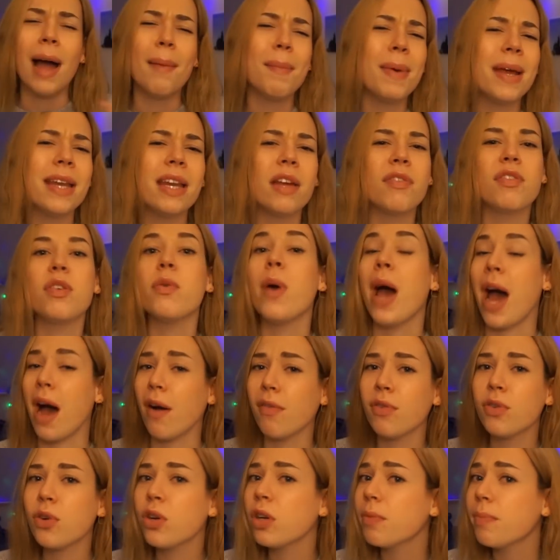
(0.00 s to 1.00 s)
I mean, if you
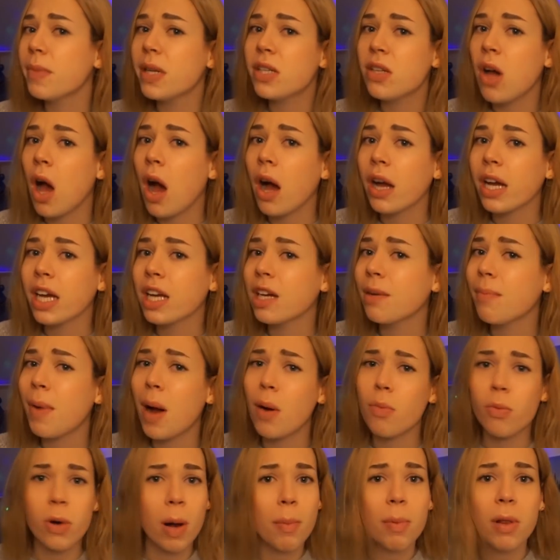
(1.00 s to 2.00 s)
haven't heard me talking
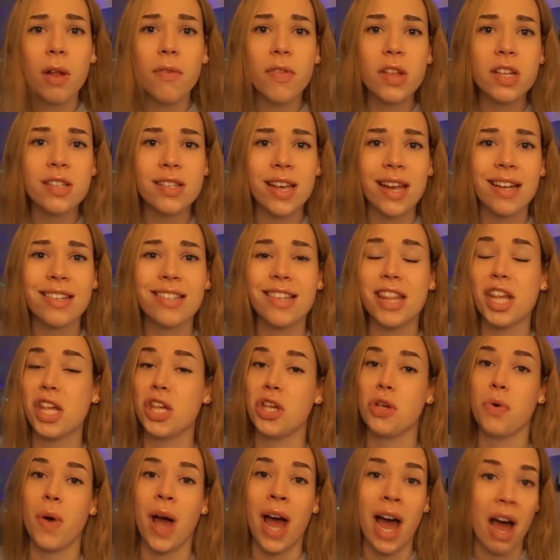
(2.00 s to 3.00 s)
about Rebel of the Sands,
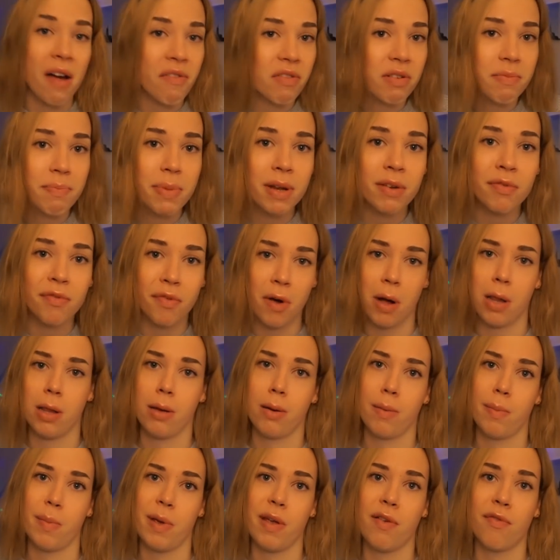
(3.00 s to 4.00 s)
then you haven't been
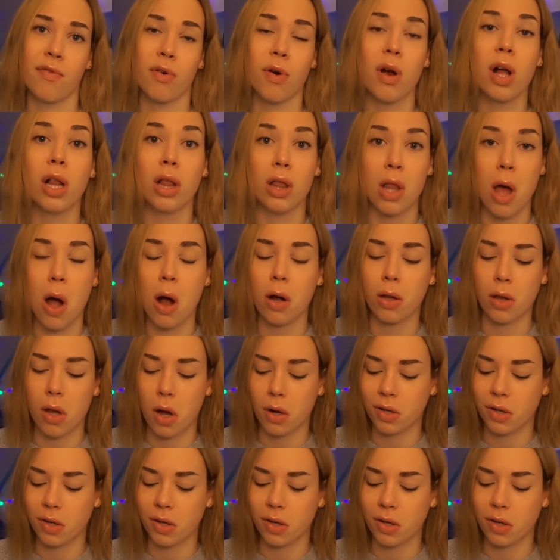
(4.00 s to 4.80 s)
following me for a long